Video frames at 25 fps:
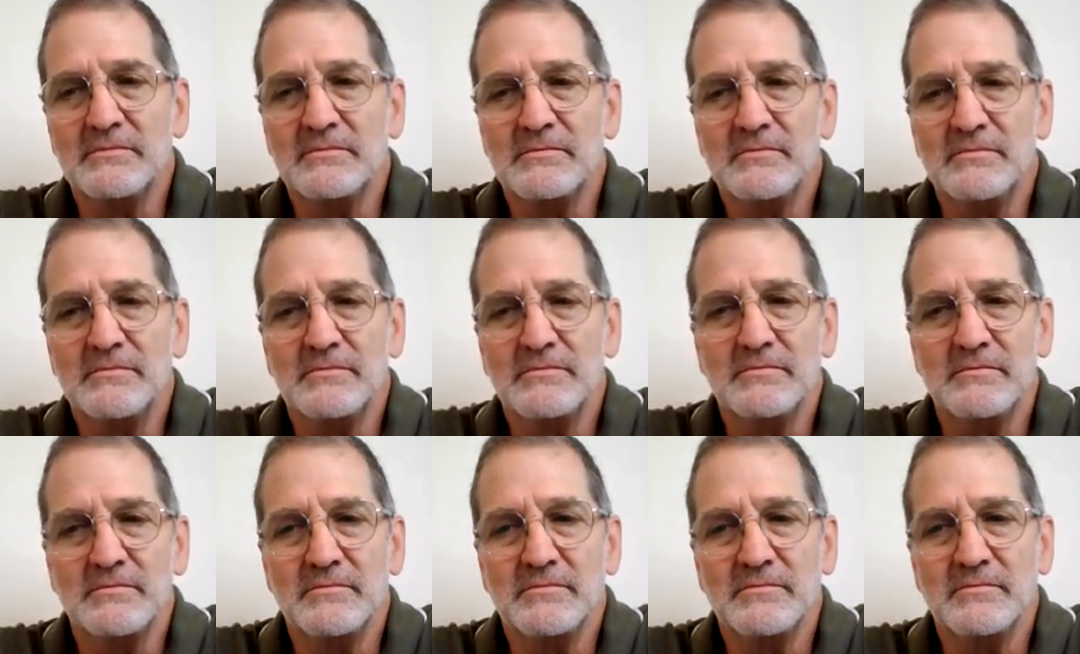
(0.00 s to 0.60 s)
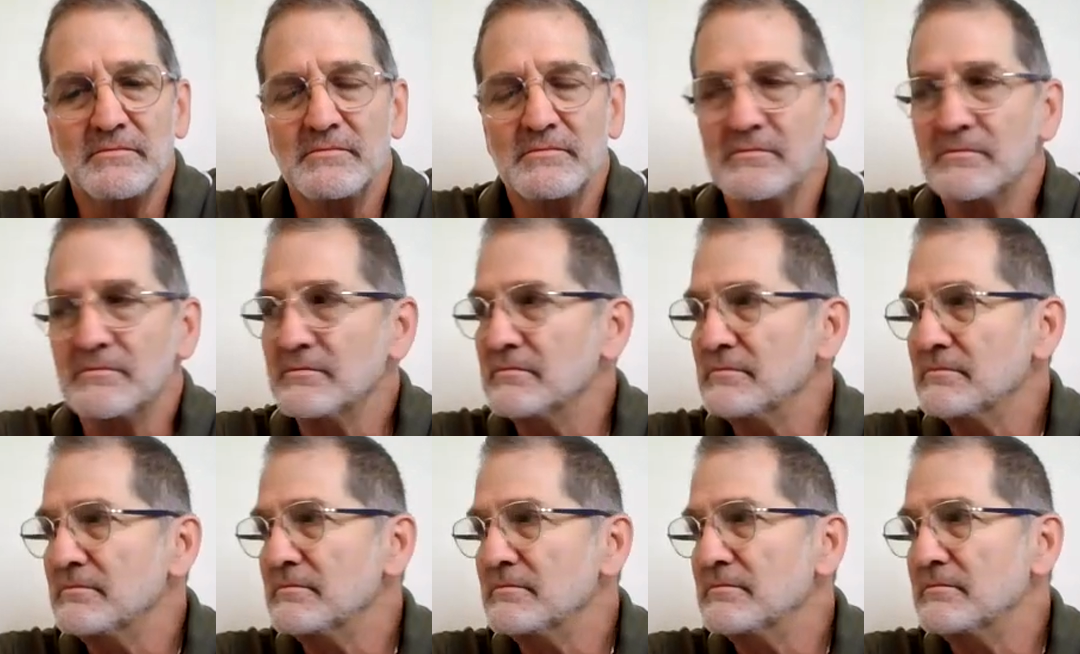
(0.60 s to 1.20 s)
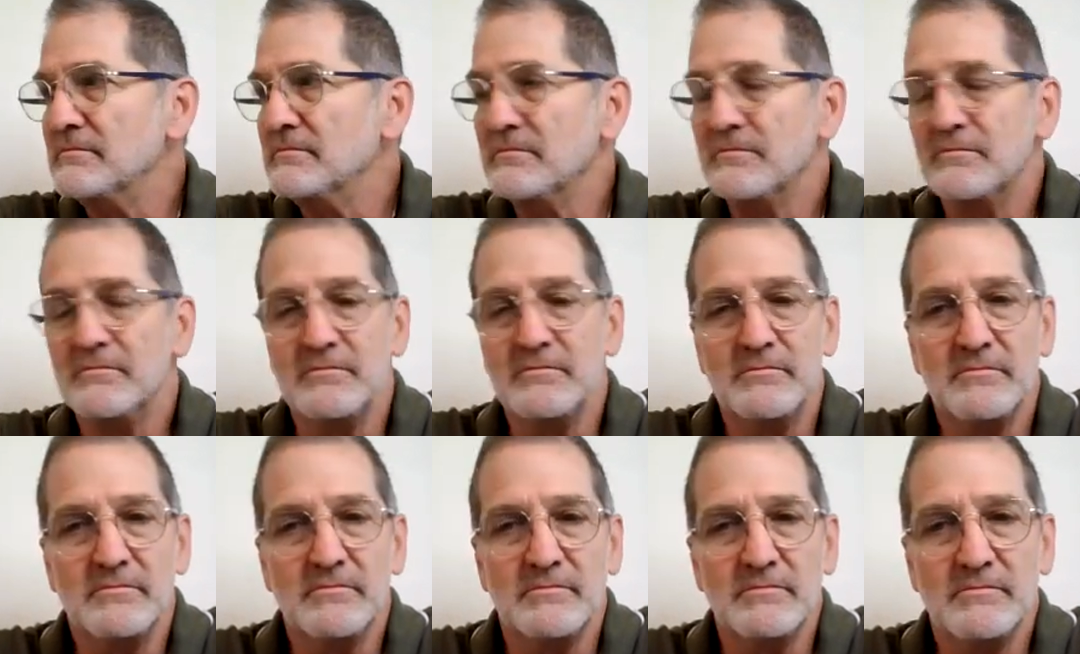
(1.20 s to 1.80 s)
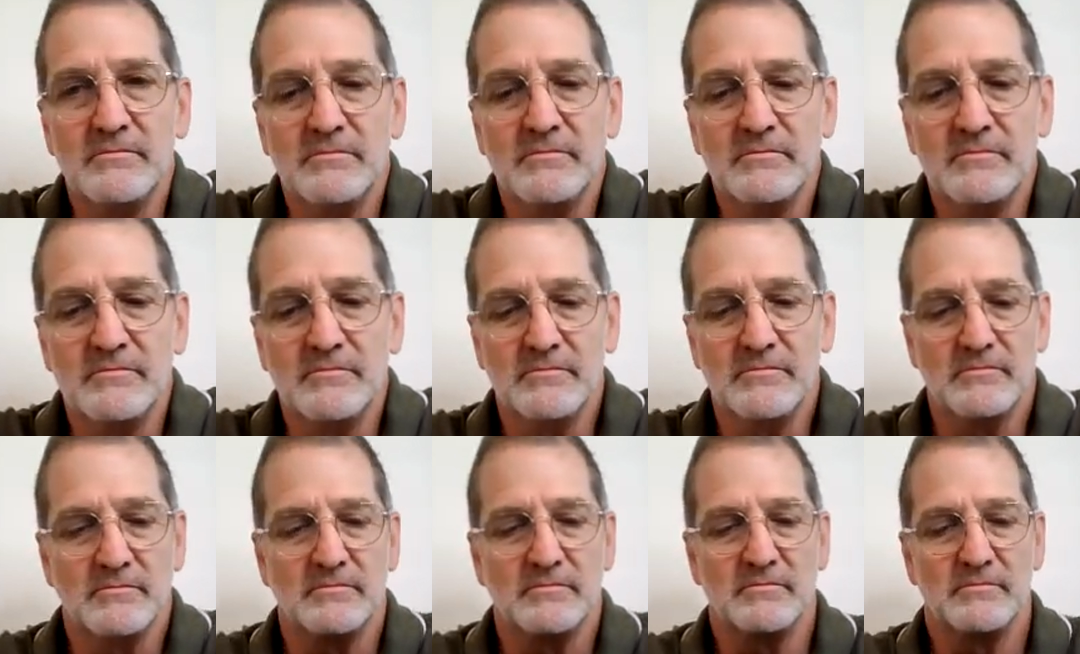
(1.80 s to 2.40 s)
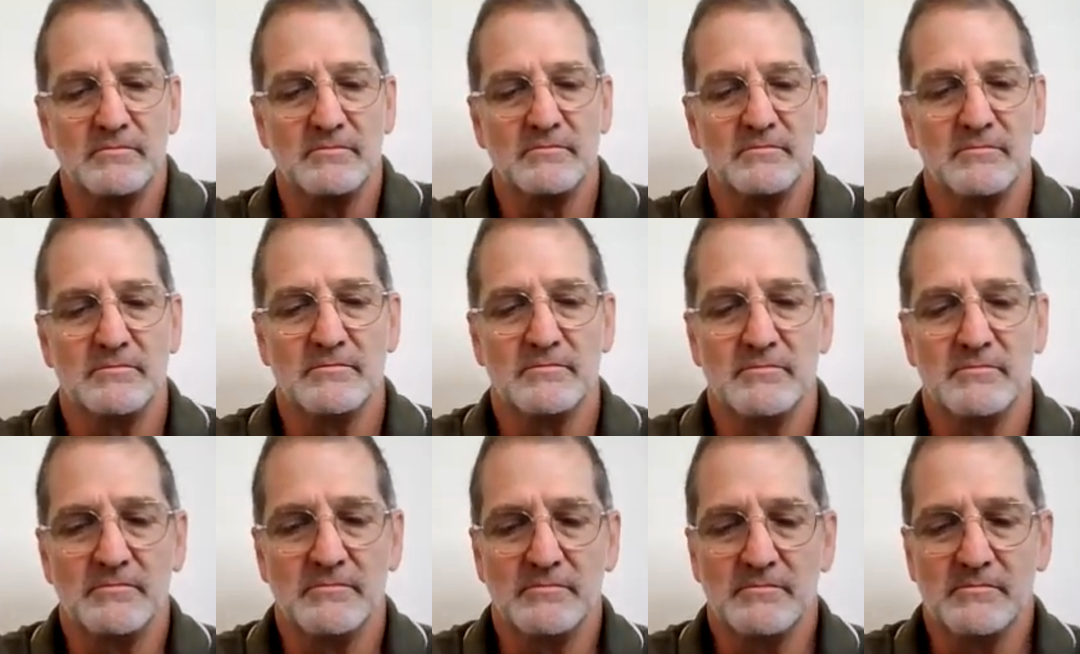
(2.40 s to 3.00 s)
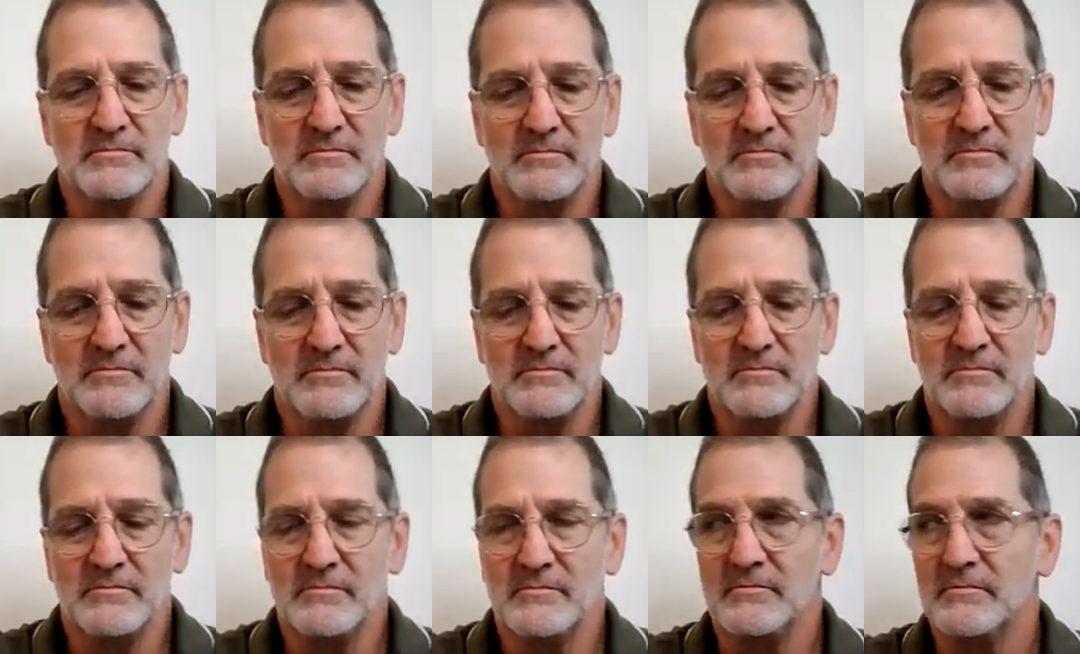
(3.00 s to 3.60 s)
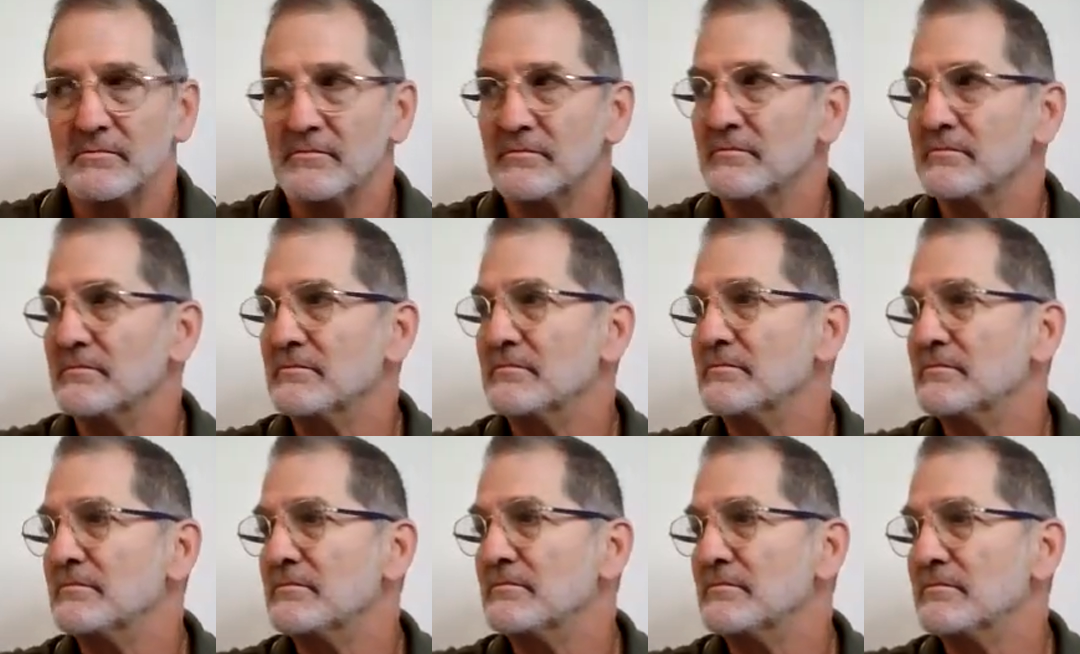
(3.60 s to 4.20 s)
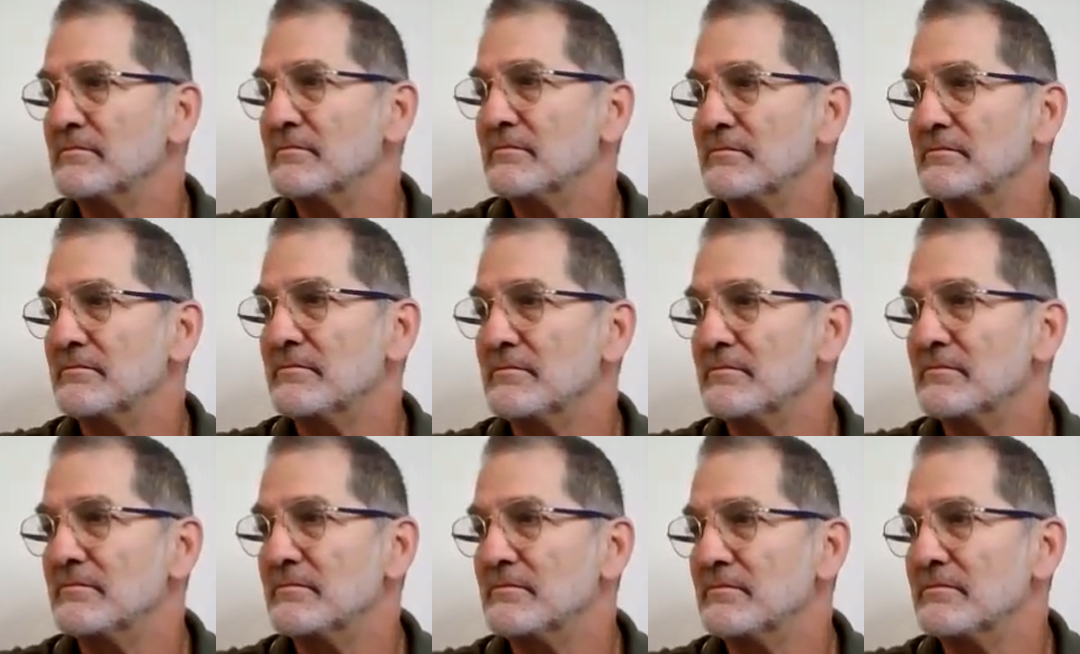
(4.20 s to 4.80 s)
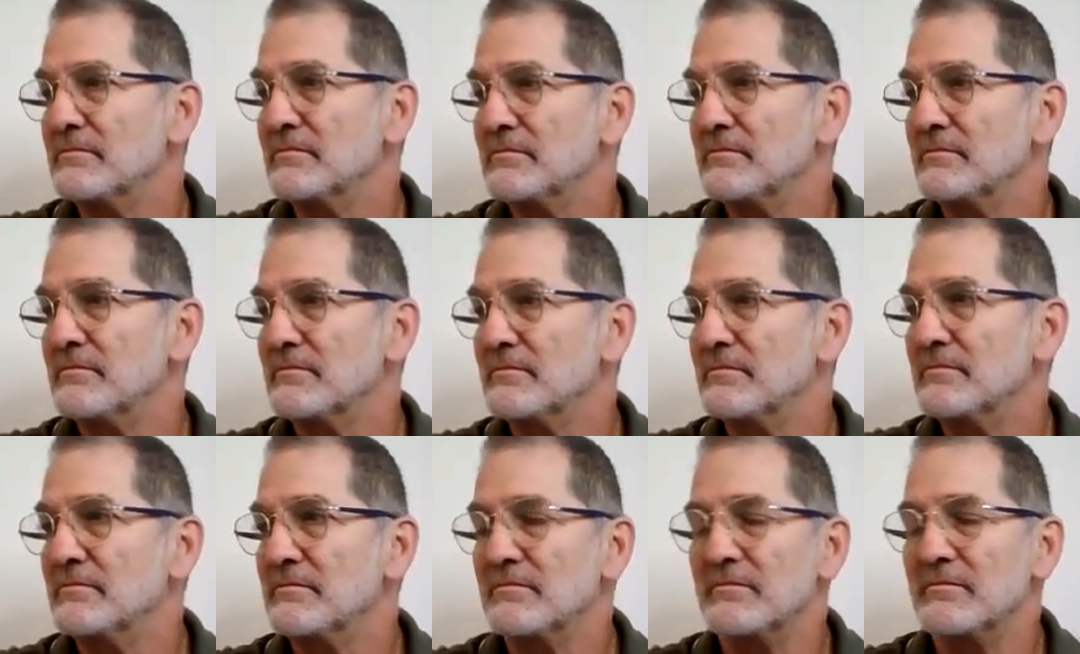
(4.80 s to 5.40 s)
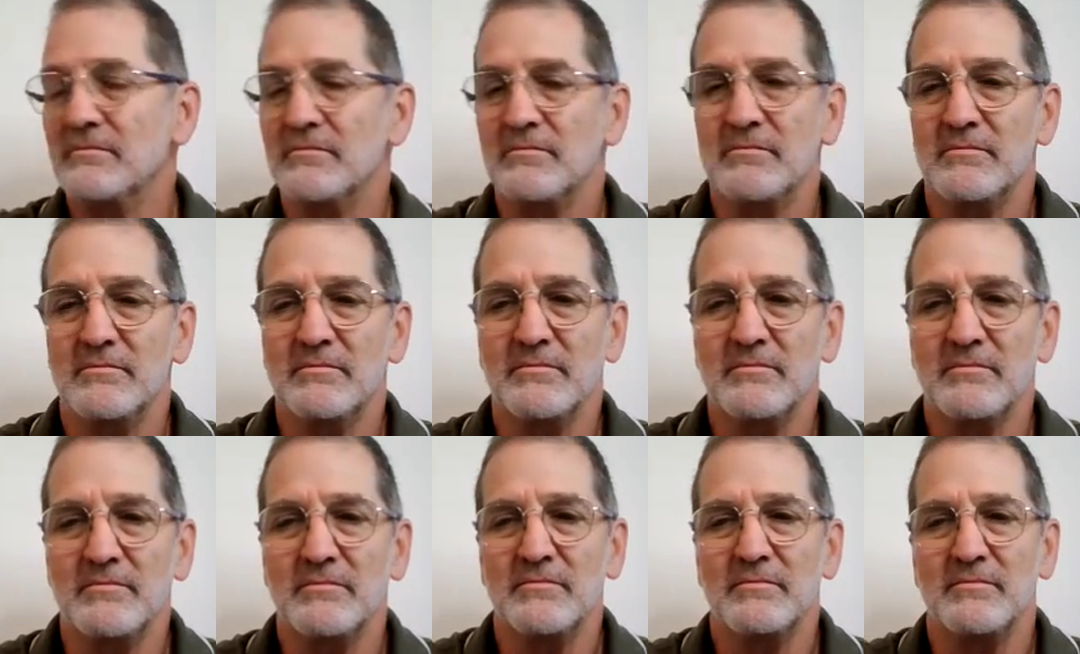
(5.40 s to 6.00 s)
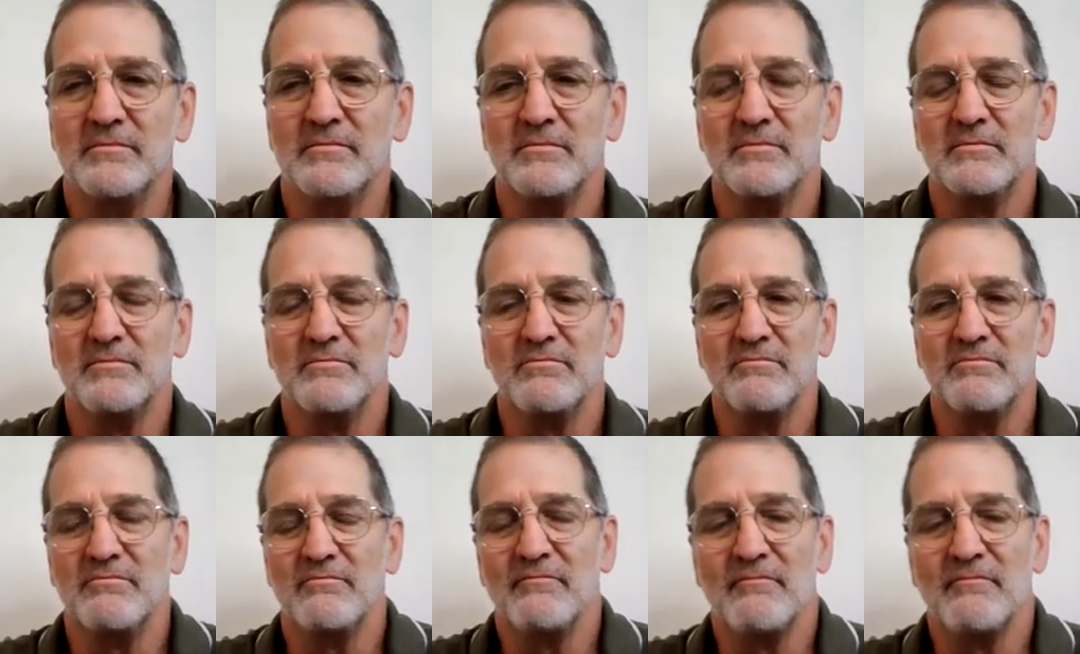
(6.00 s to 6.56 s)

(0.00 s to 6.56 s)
This person isn't speaking.